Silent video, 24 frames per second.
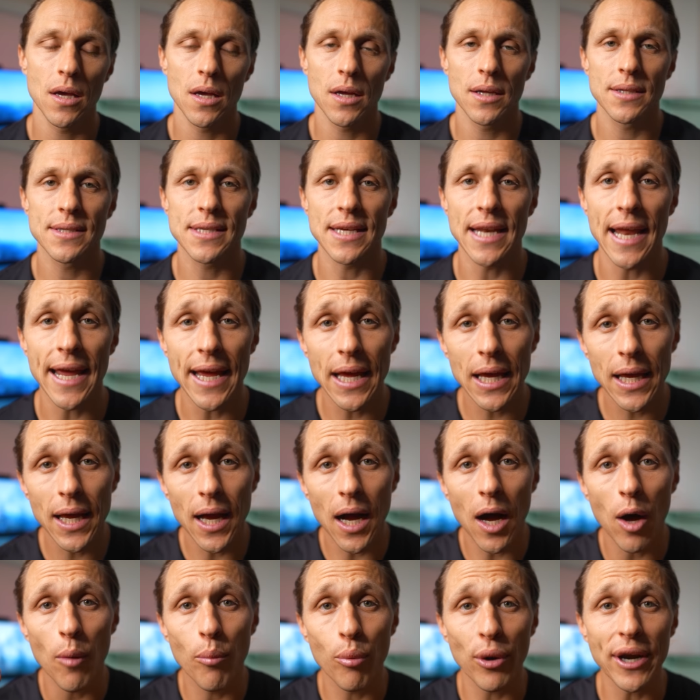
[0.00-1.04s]
Today,
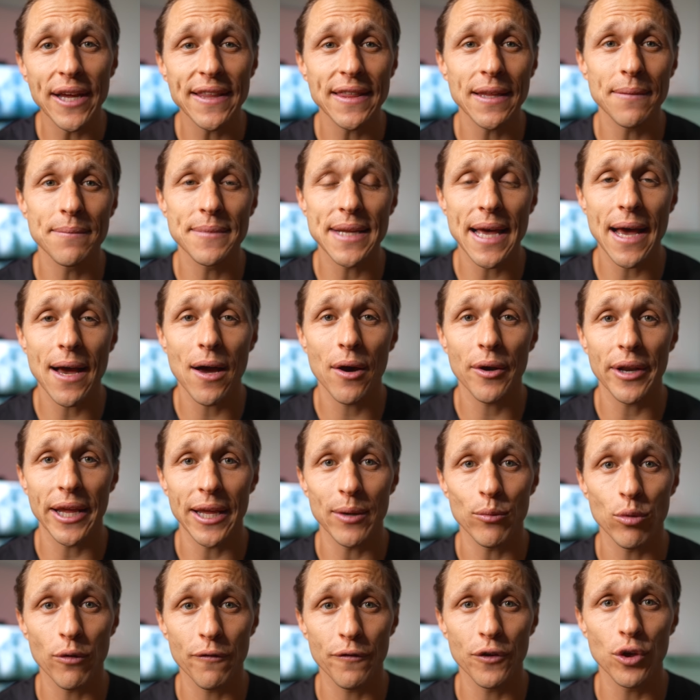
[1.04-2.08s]
I'll break them down
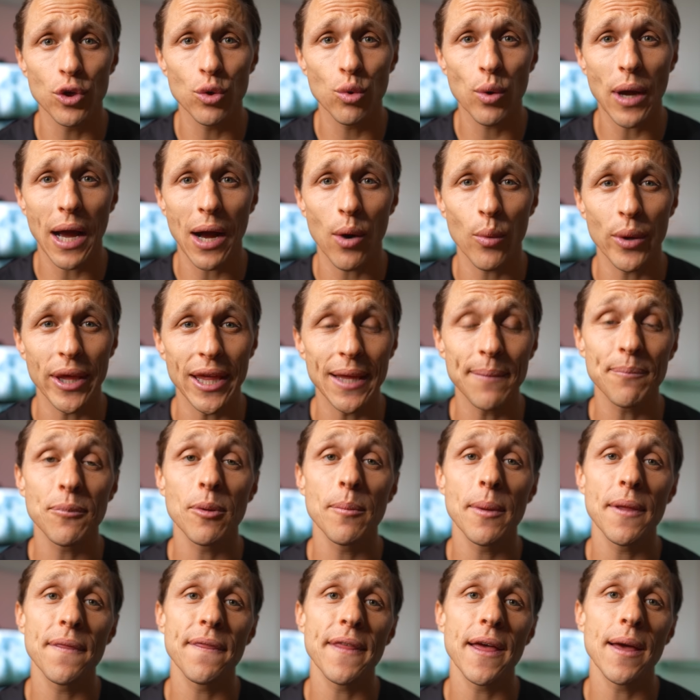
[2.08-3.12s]
and review how we
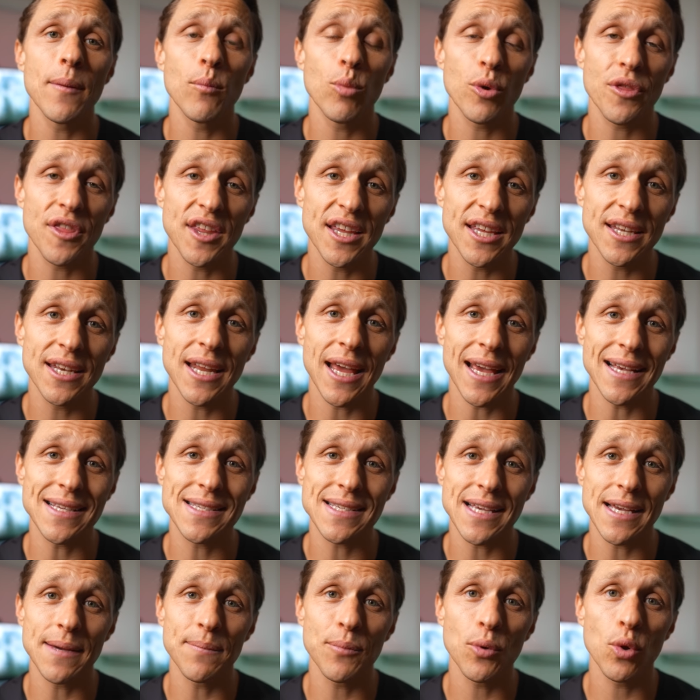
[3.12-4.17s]
implement them within a
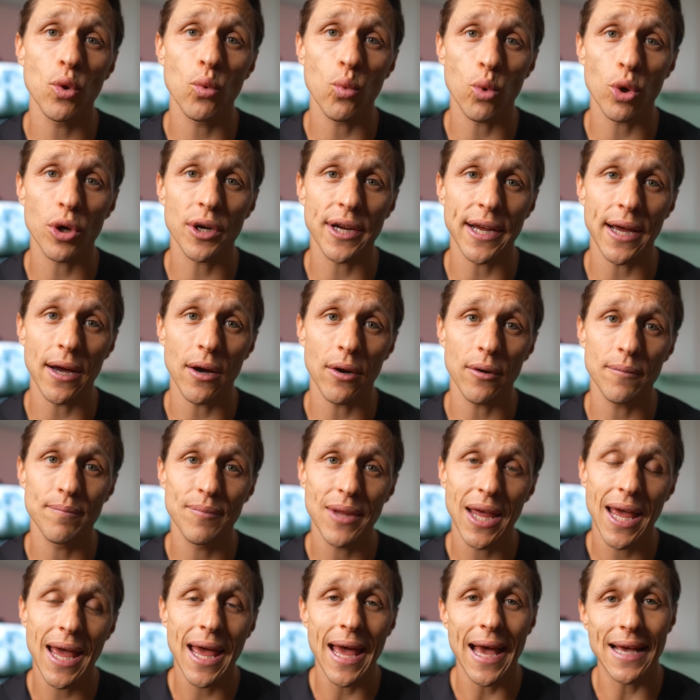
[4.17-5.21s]
sample workout.
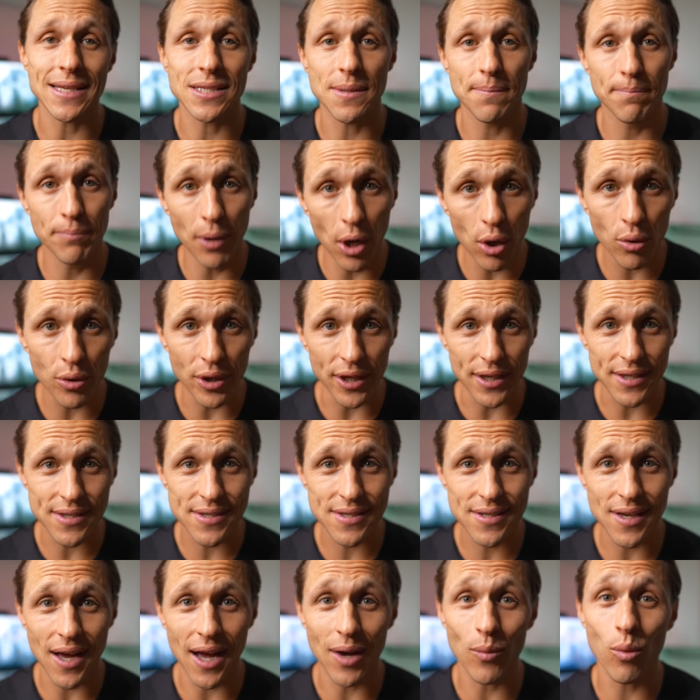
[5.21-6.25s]
As a
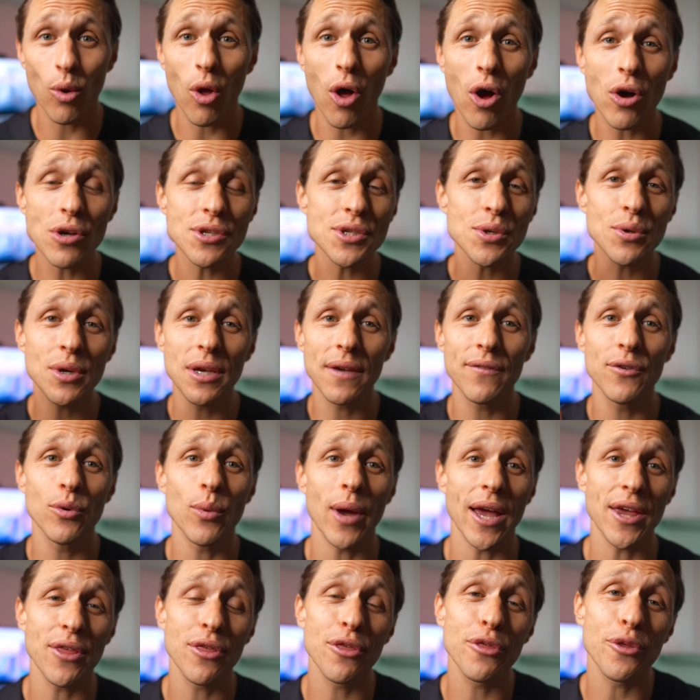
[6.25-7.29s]
bonus, I will also give you
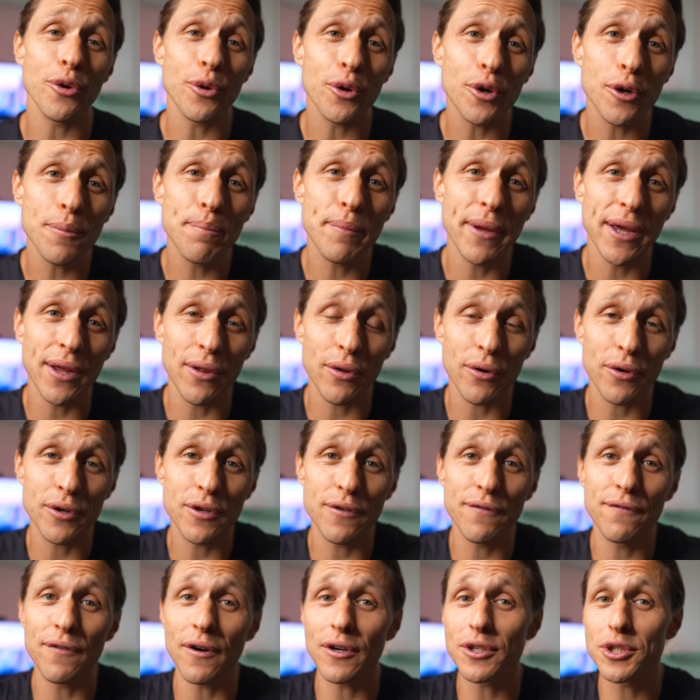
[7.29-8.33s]
a third pillar to
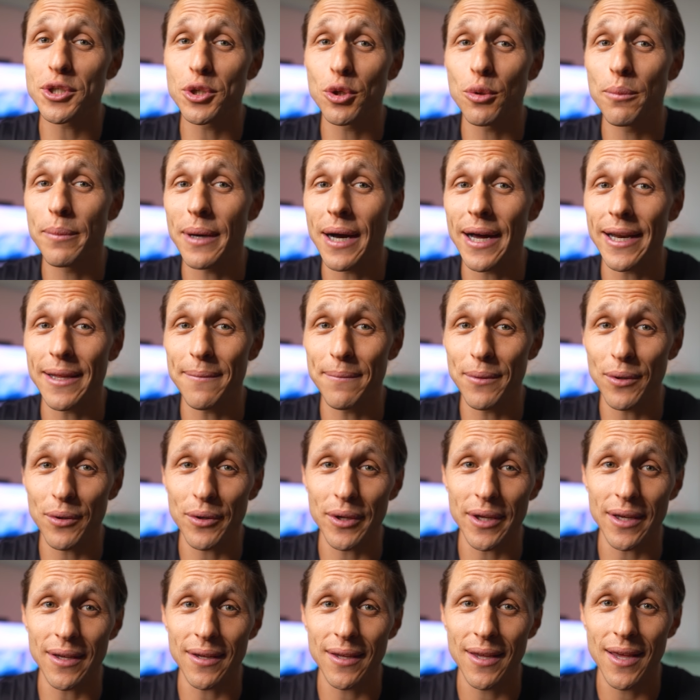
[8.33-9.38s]
functional
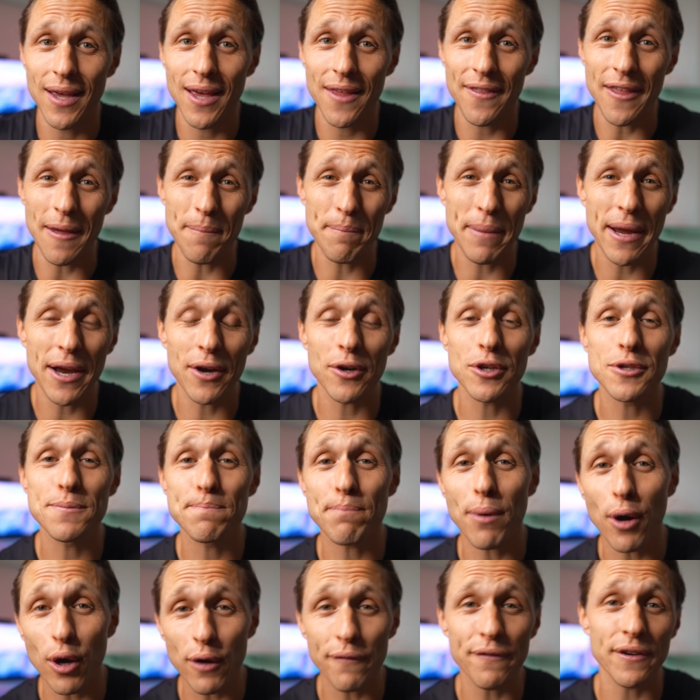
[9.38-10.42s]
bodybuilding that pairs
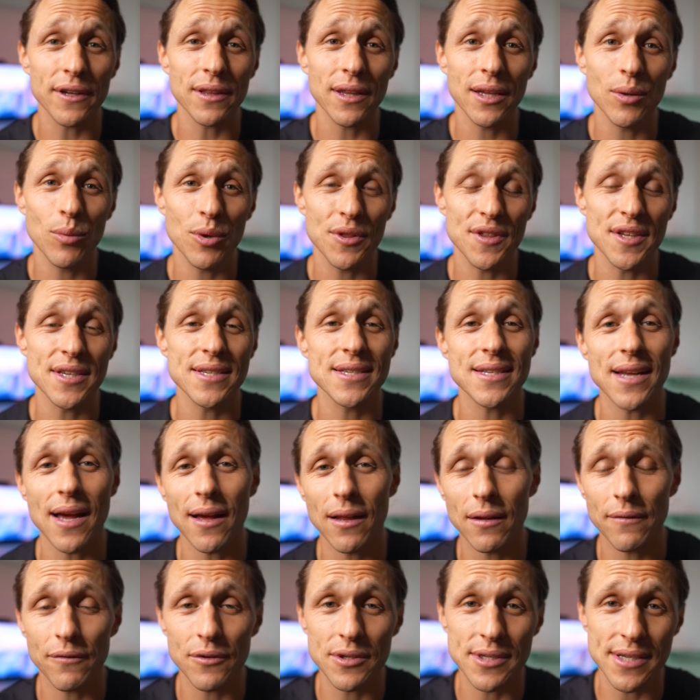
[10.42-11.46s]
perfectly with this style
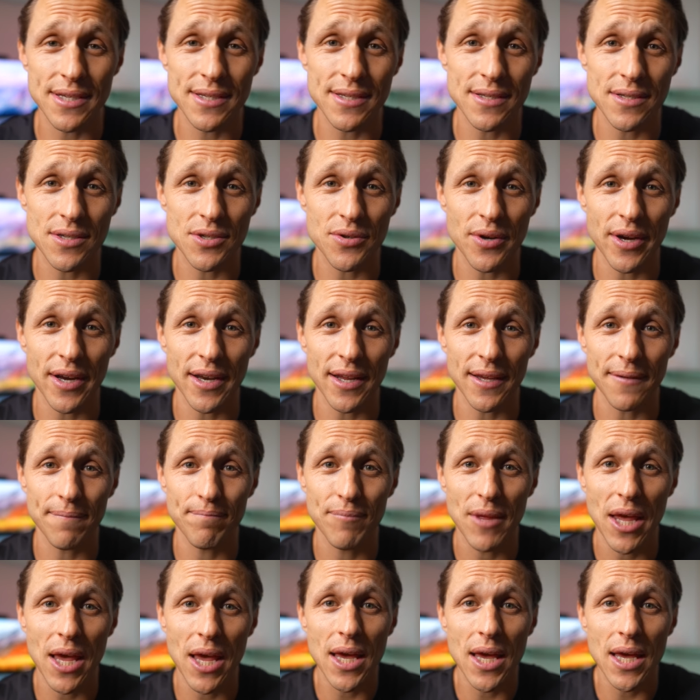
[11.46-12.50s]
of resistance training.
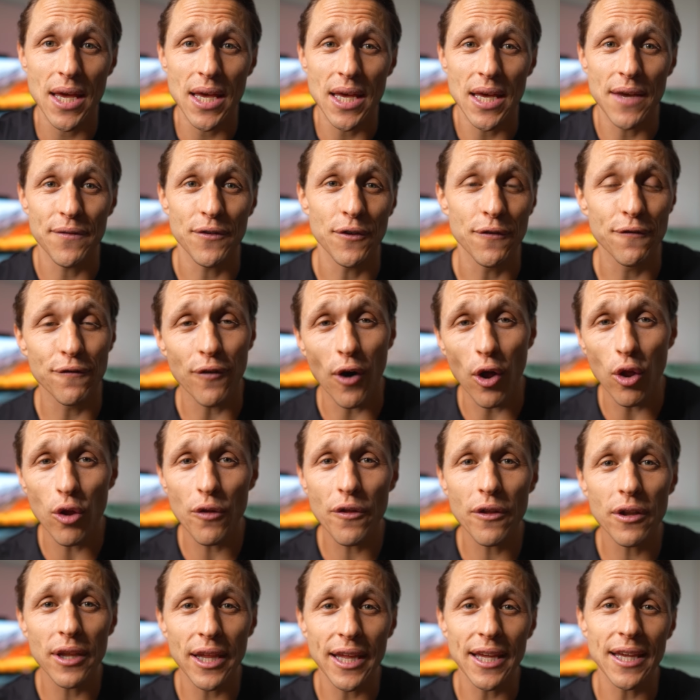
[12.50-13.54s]
If you follow
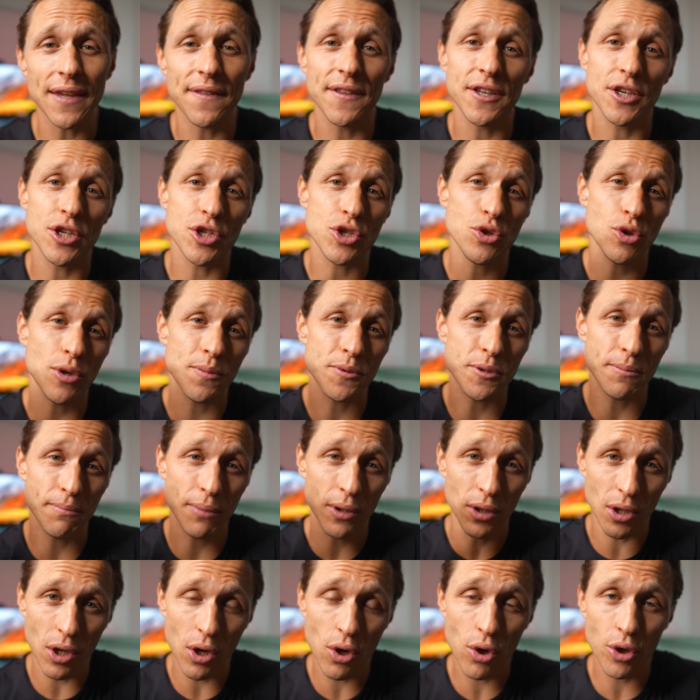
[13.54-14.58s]
the link in the description
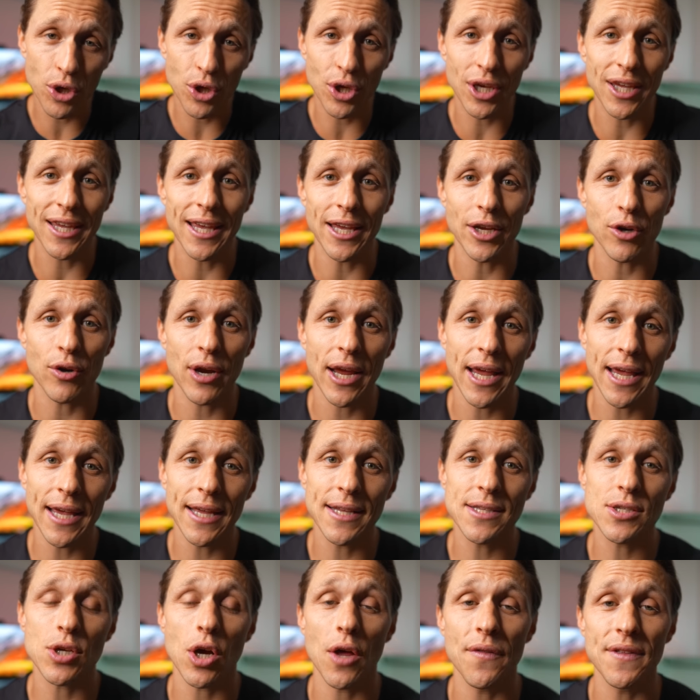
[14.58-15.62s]
below, you can get your
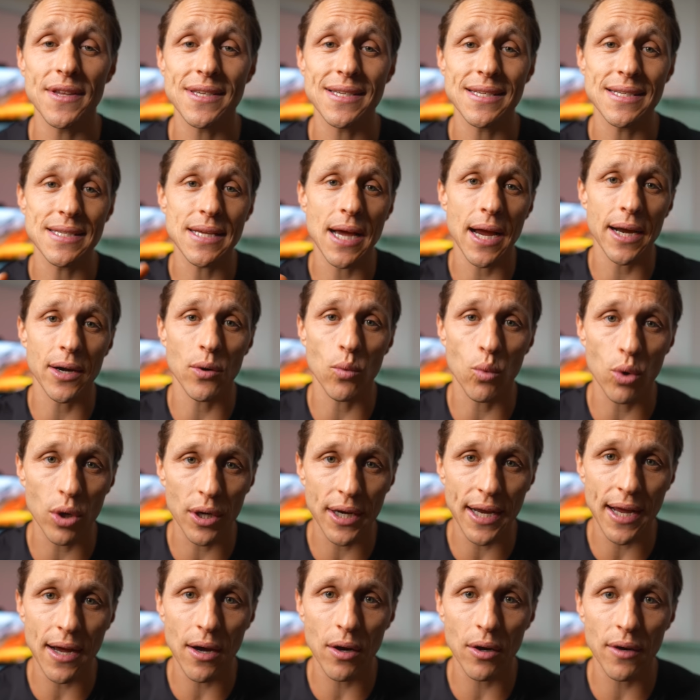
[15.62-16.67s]
hands on this entire
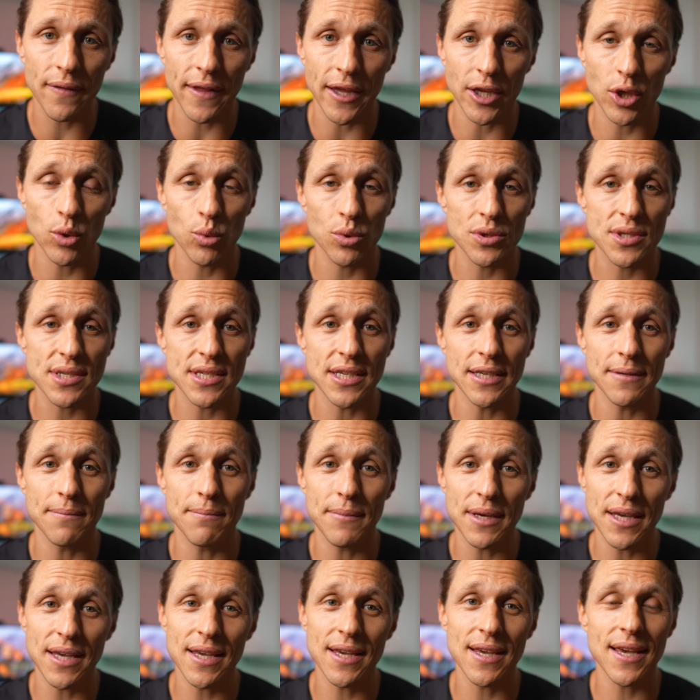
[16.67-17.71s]
workout that you will see
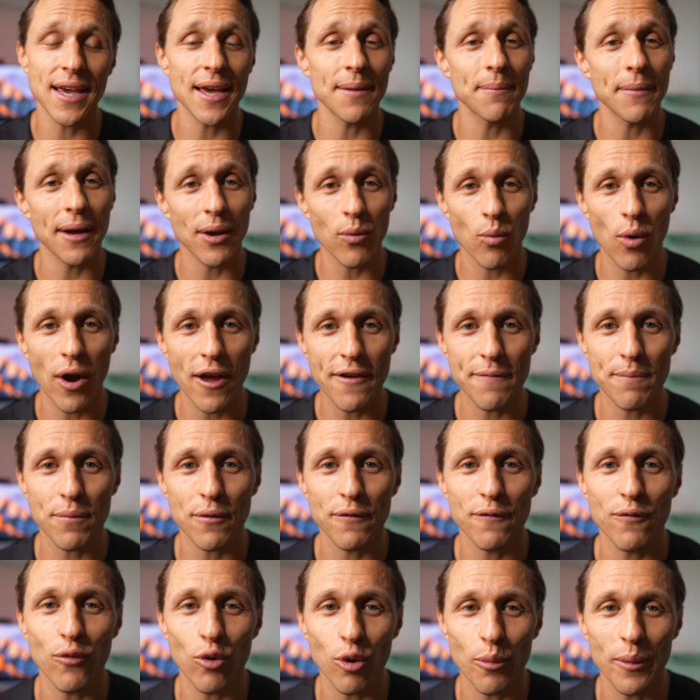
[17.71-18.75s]
me and my wife
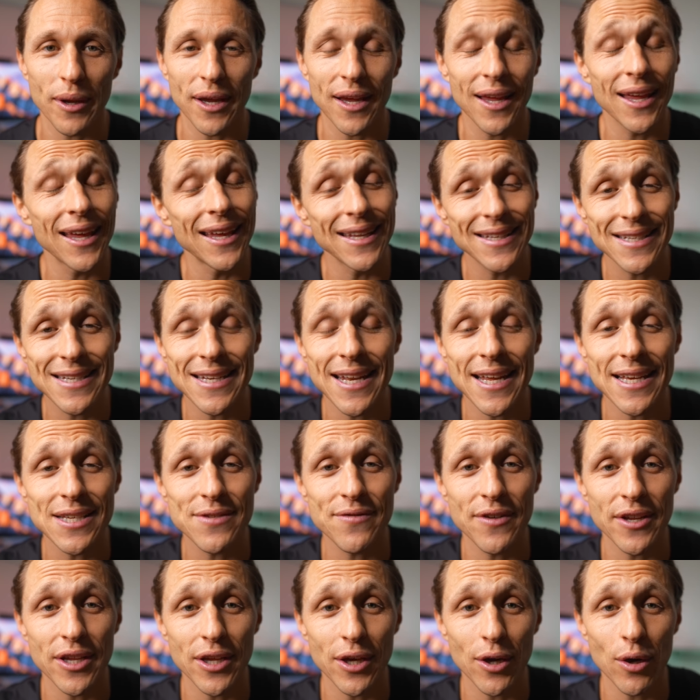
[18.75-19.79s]
performing in today's
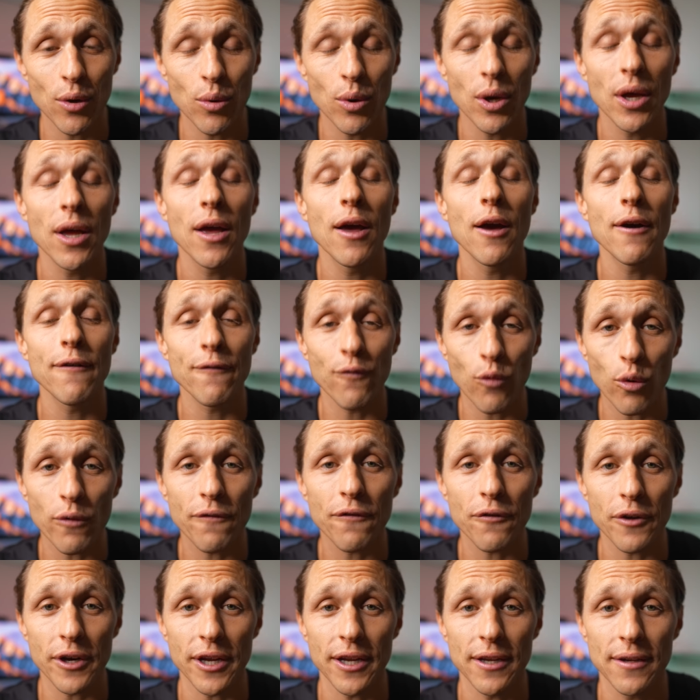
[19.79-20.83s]
video for
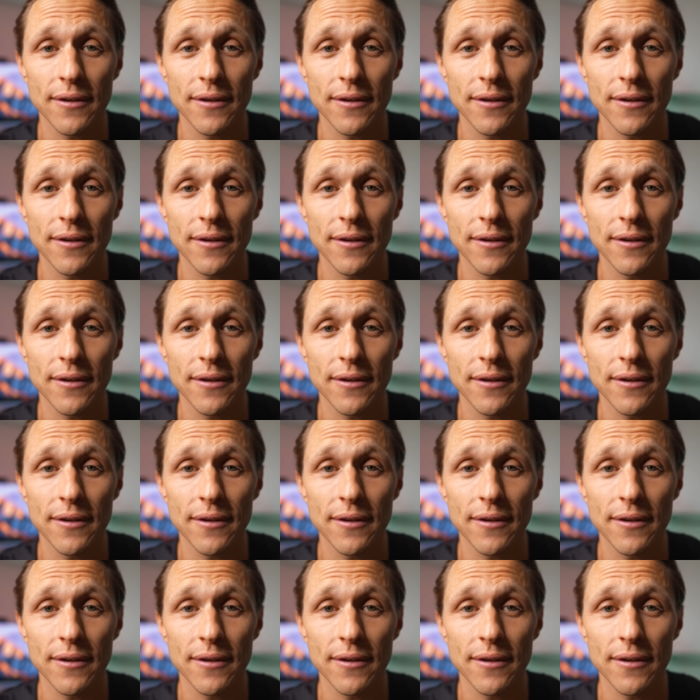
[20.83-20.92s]
free.